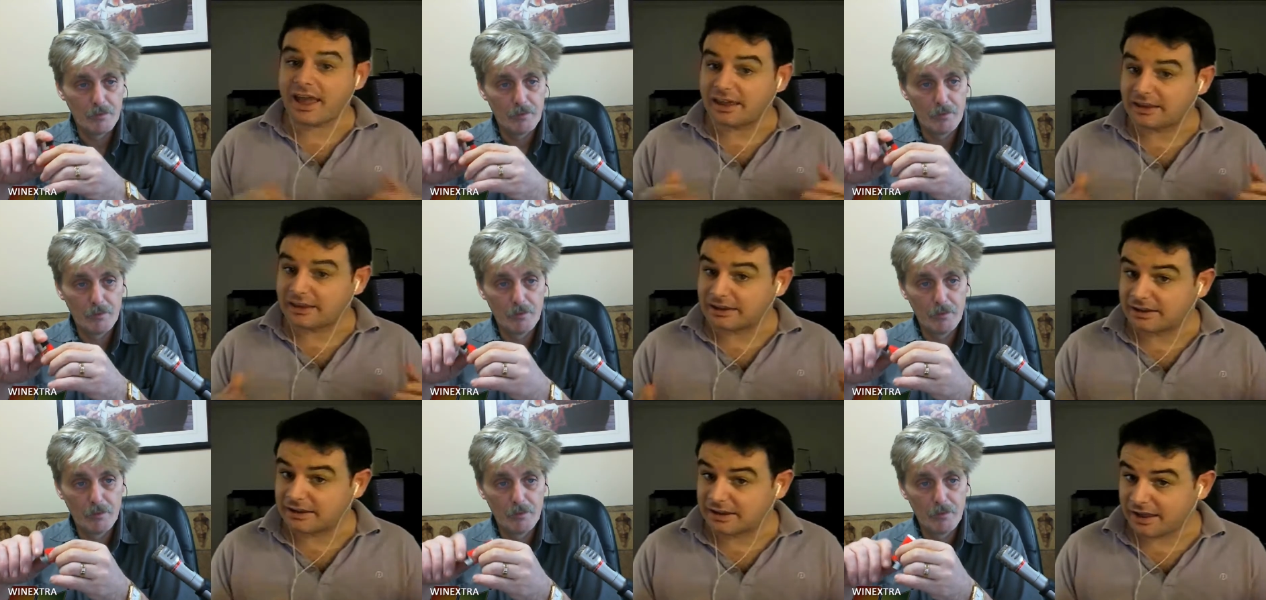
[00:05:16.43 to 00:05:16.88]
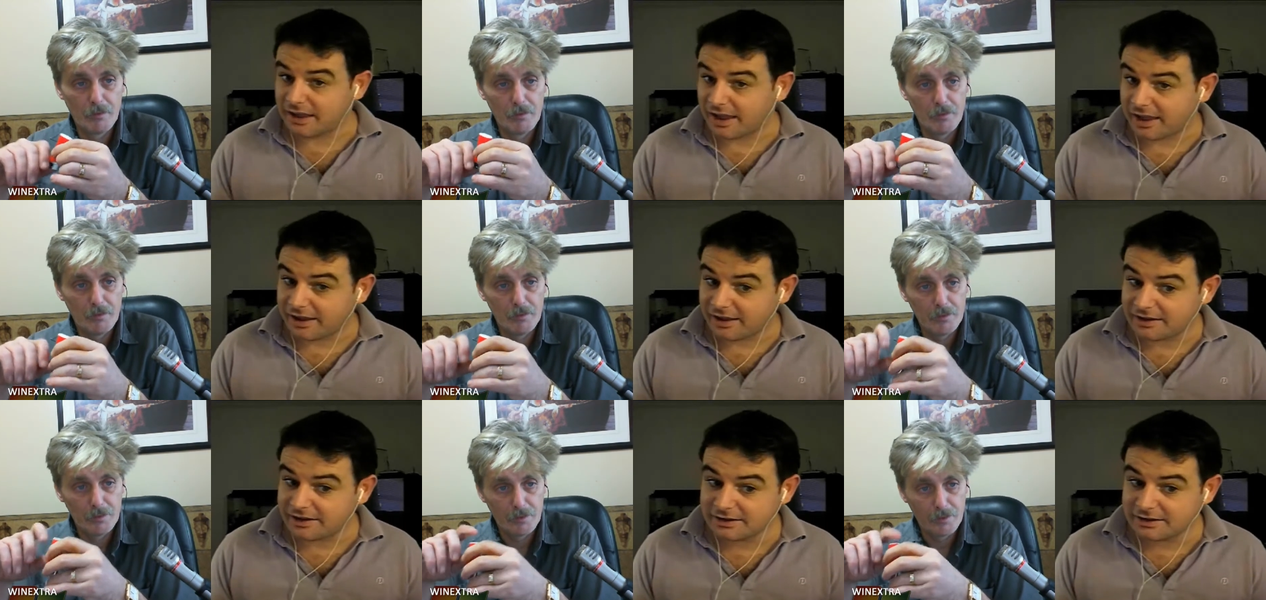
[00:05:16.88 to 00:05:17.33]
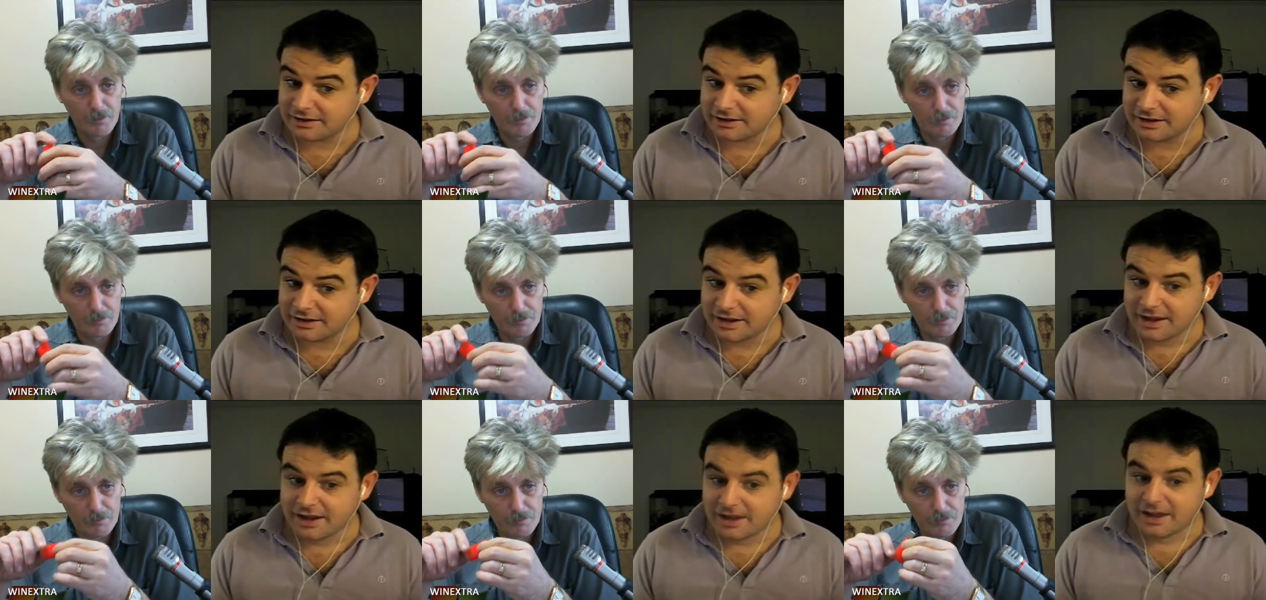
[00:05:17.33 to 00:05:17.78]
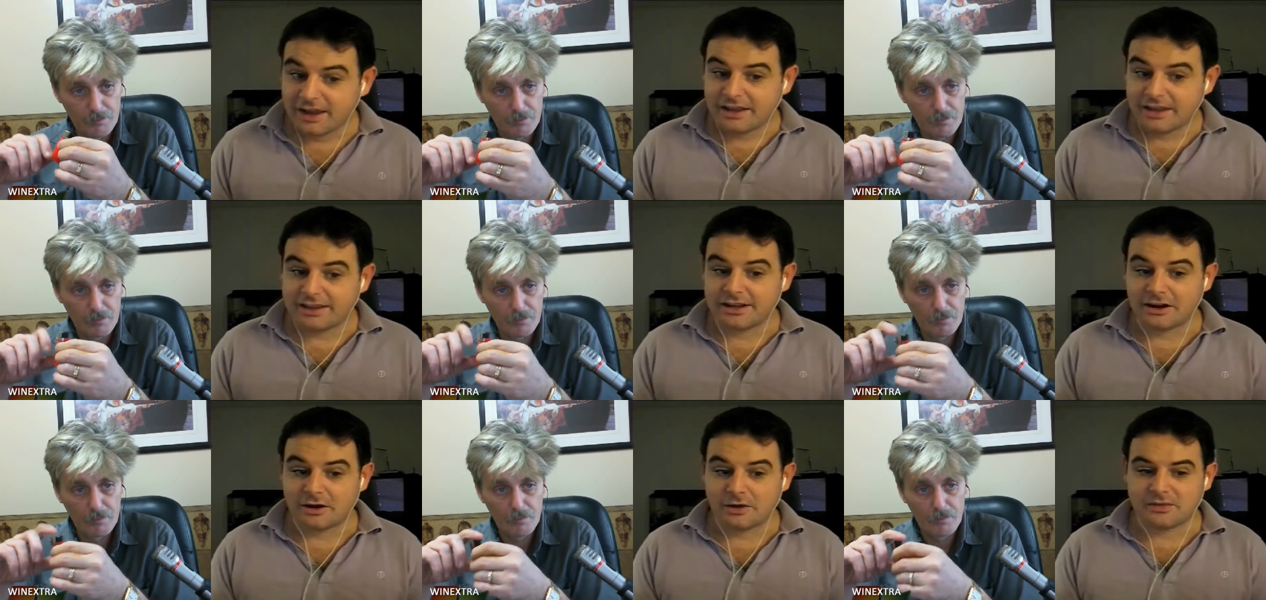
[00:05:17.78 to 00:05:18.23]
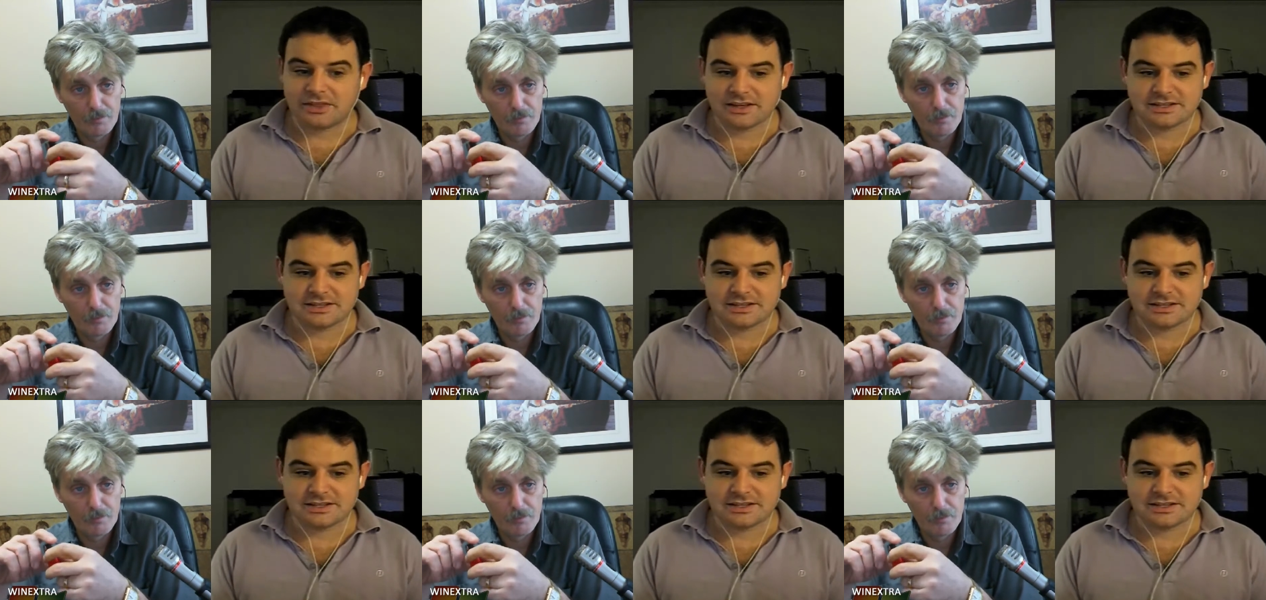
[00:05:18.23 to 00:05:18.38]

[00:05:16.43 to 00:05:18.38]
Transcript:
Speaker 1: Again, You know,